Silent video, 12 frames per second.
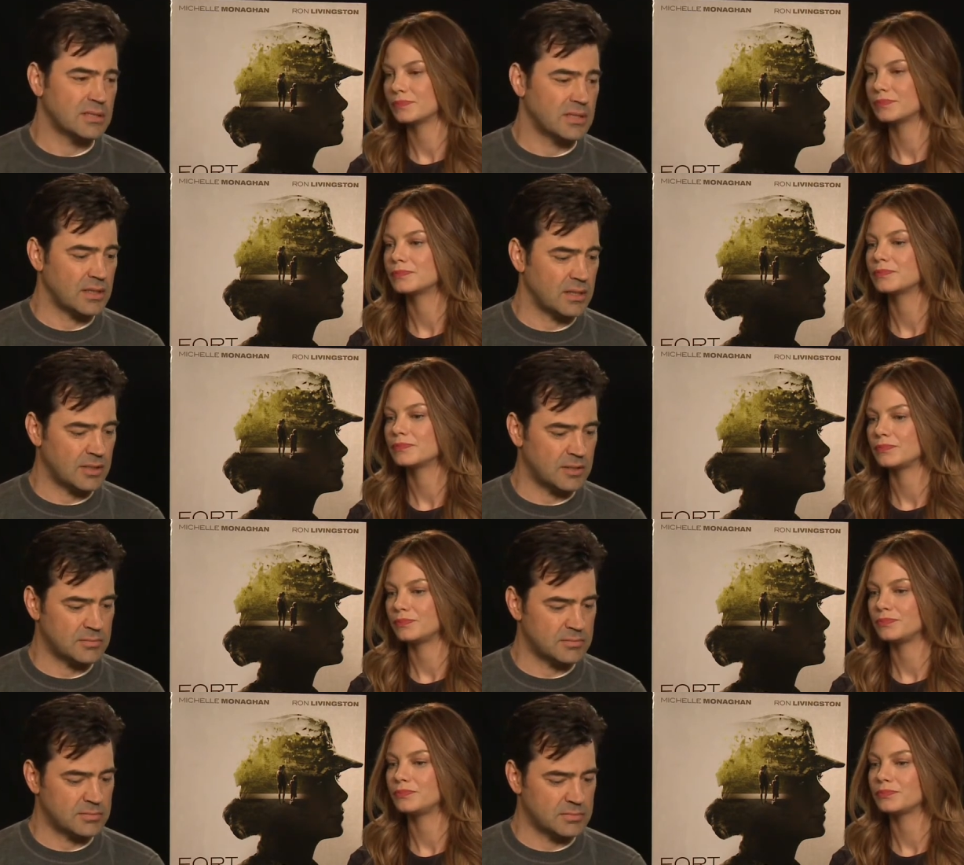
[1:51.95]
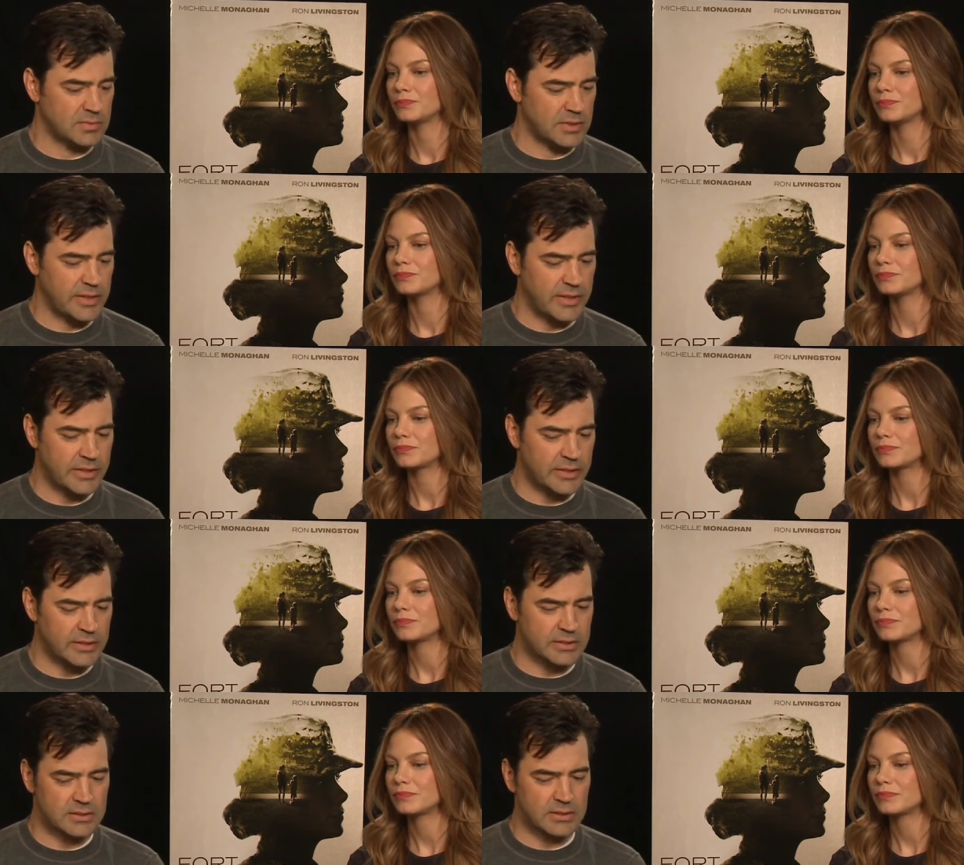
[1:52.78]
Speaker 1: um,
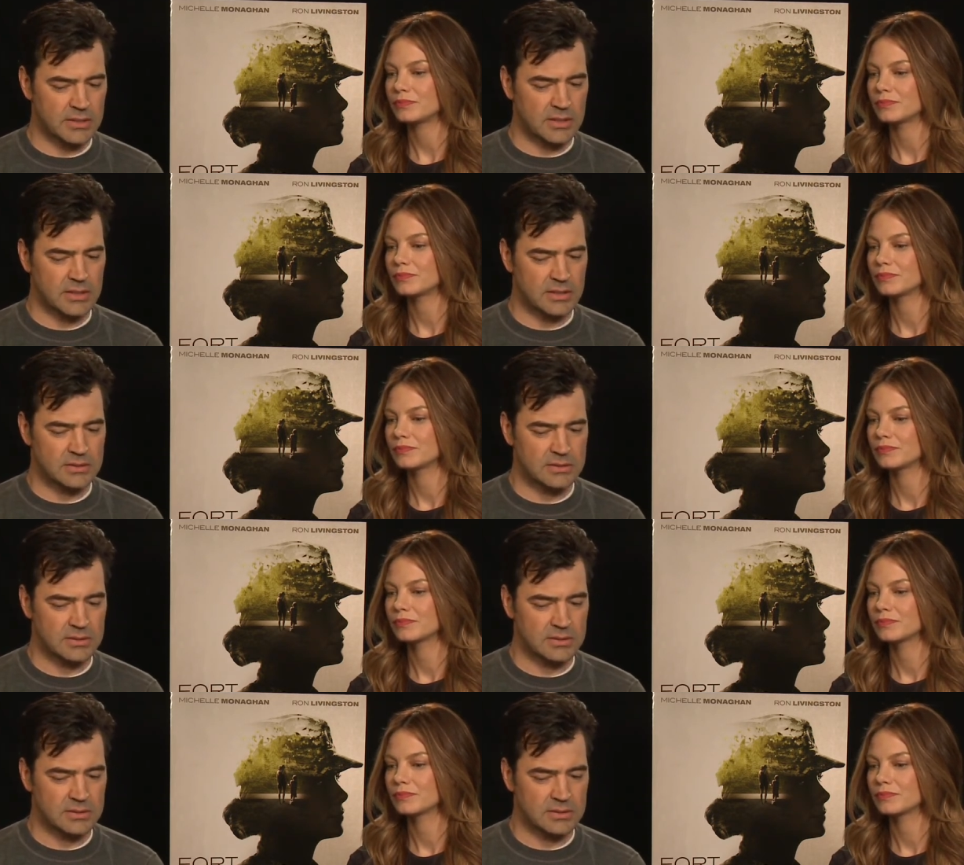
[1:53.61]
and uh,